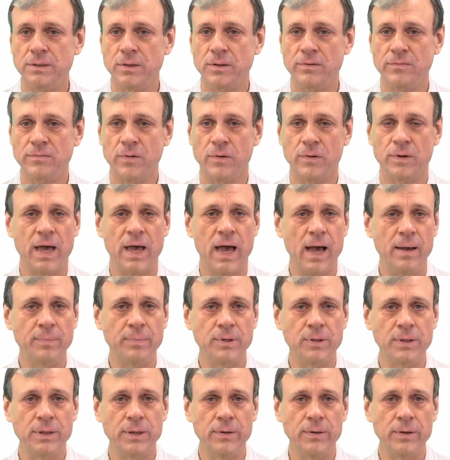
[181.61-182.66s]
the
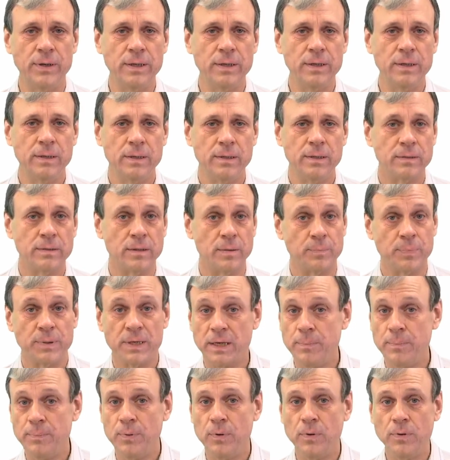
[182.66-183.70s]
vocabulary, the
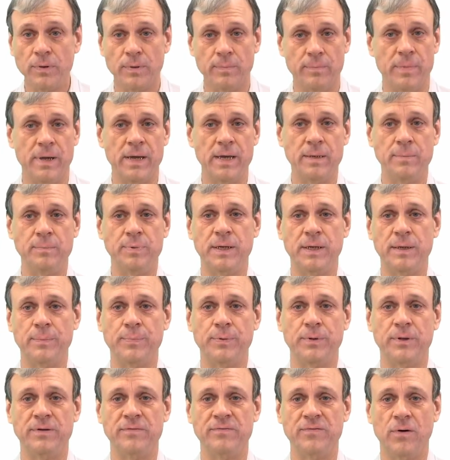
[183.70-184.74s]
people, the main
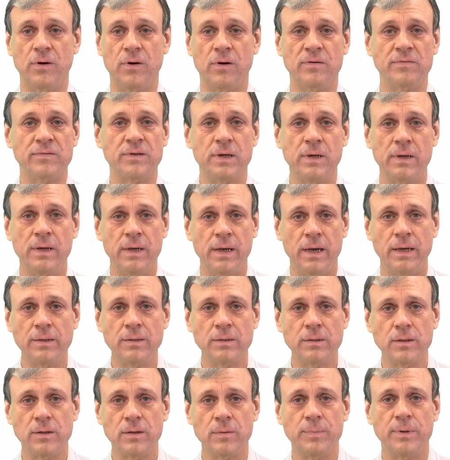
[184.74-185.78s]
people involved, and a
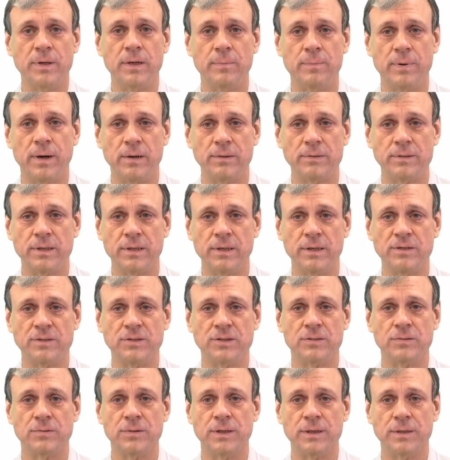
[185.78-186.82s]
little bit about the
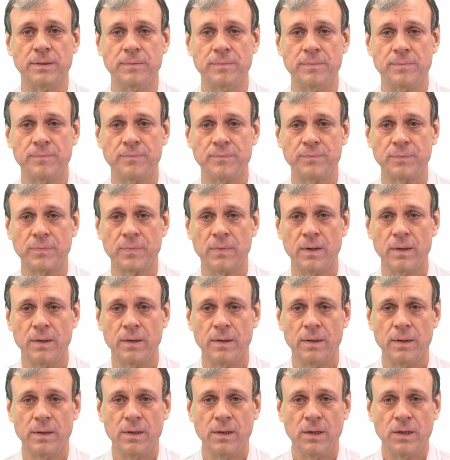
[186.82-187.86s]
history.
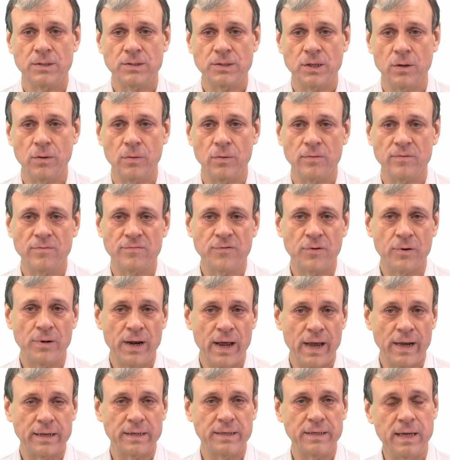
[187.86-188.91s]
So for an
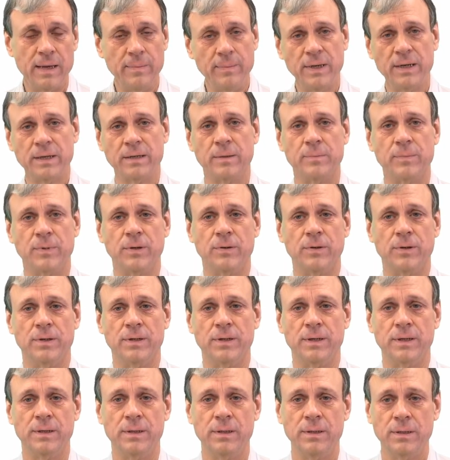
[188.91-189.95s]
academic
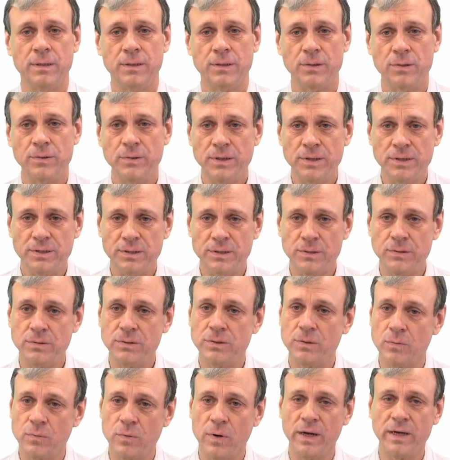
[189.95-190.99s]
community, you need to use
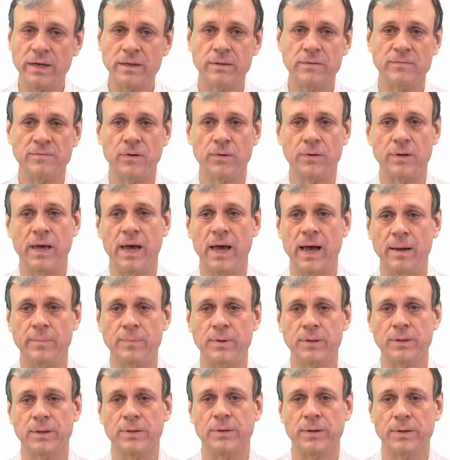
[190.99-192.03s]
the right
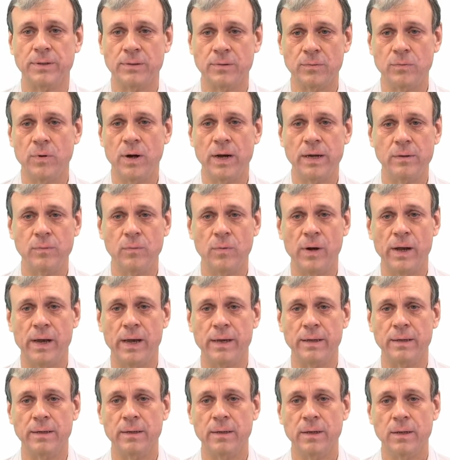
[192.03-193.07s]
vocabulary, the right
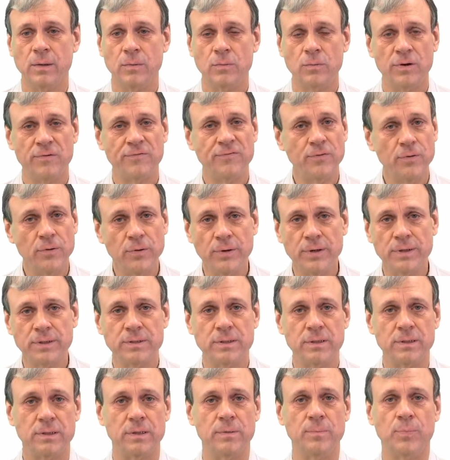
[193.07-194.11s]
way, referring
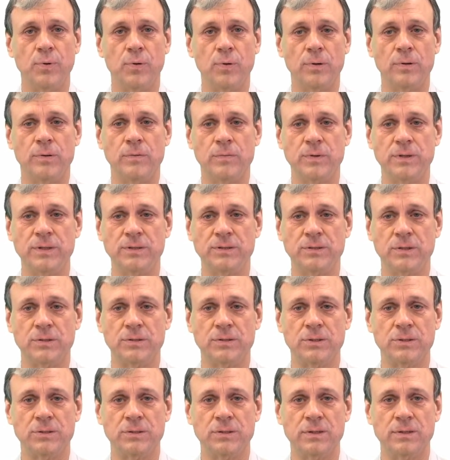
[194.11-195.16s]
to the important
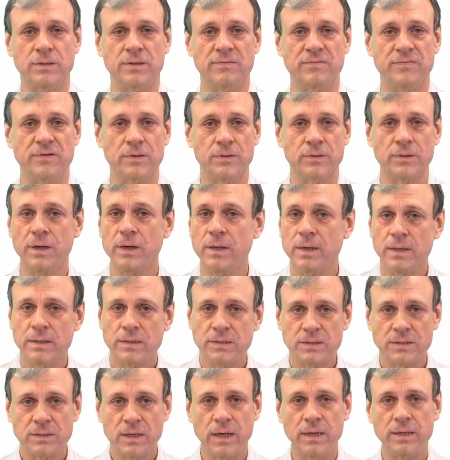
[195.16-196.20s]
researchers in the field,
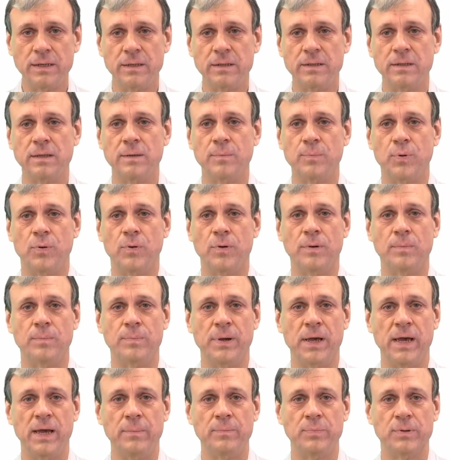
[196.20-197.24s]
citing the important
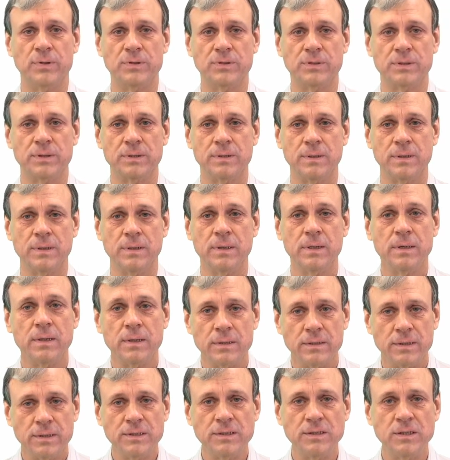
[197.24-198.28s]
papers.
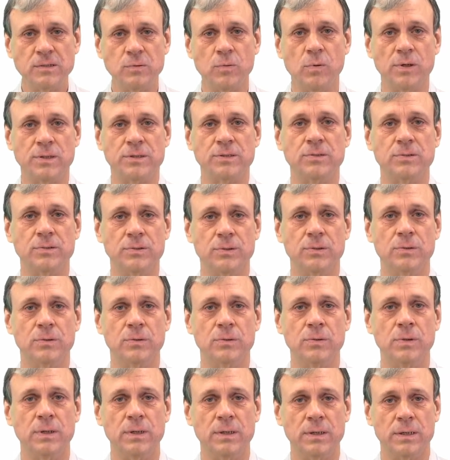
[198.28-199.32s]
This is what you
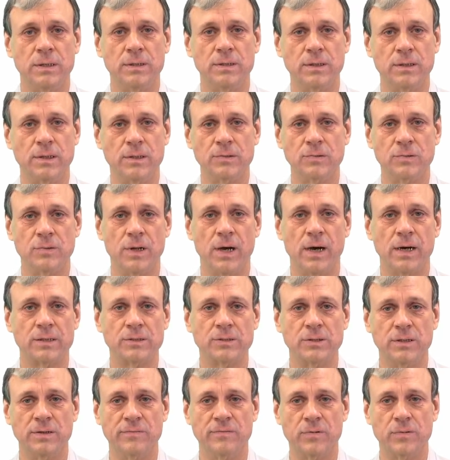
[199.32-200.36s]
do in the
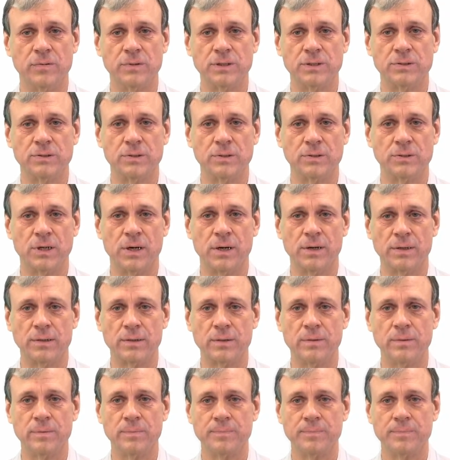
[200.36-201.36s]
introduction of a research article.